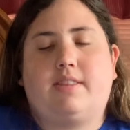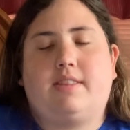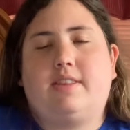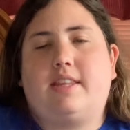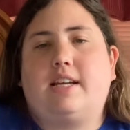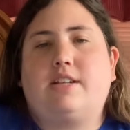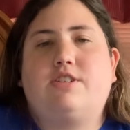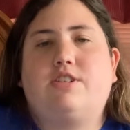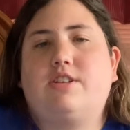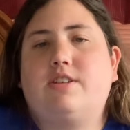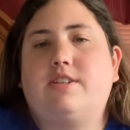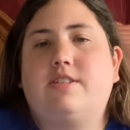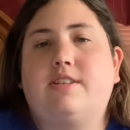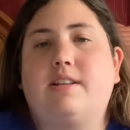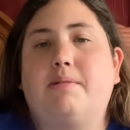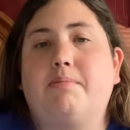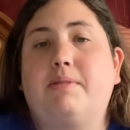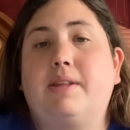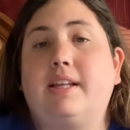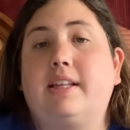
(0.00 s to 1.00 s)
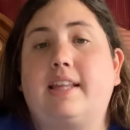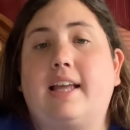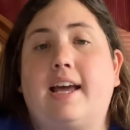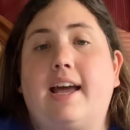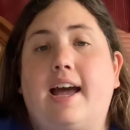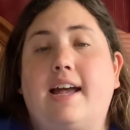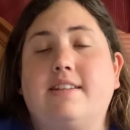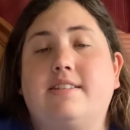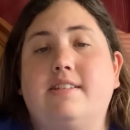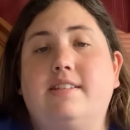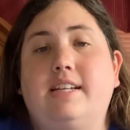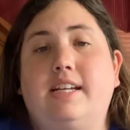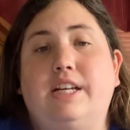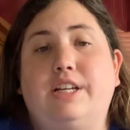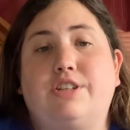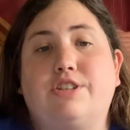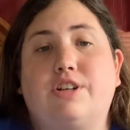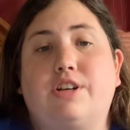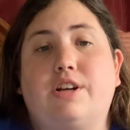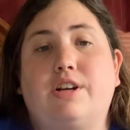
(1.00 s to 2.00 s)
just something that as a
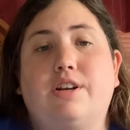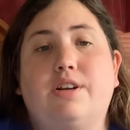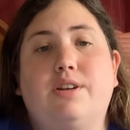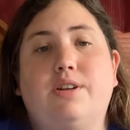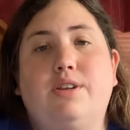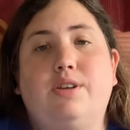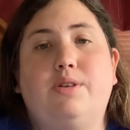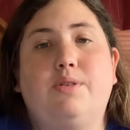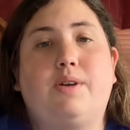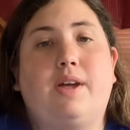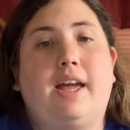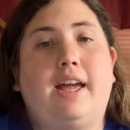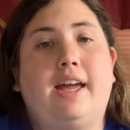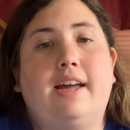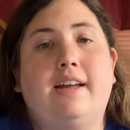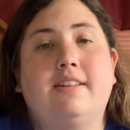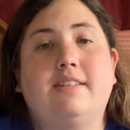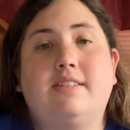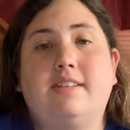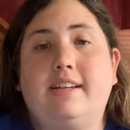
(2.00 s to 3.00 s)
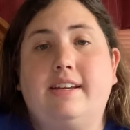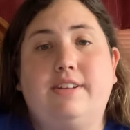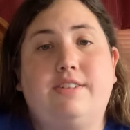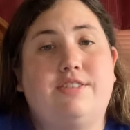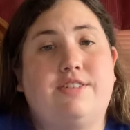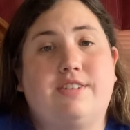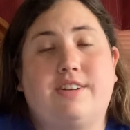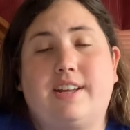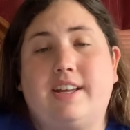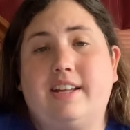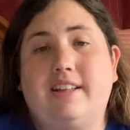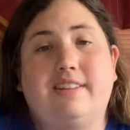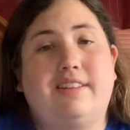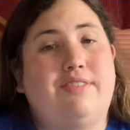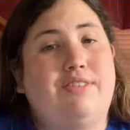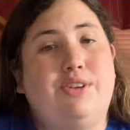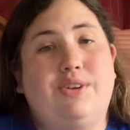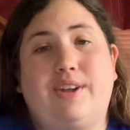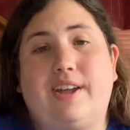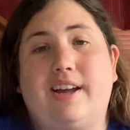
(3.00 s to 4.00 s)
teacher, you can't teach your kids
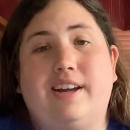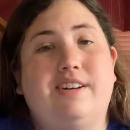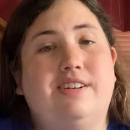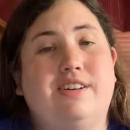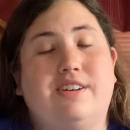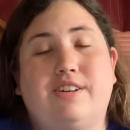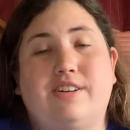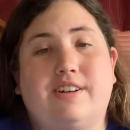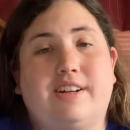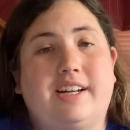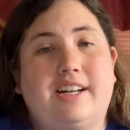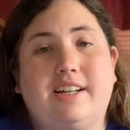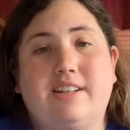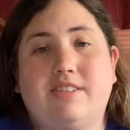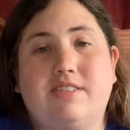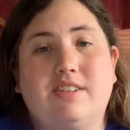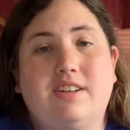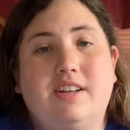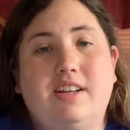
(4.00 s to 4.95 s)
if you can't hook your kids.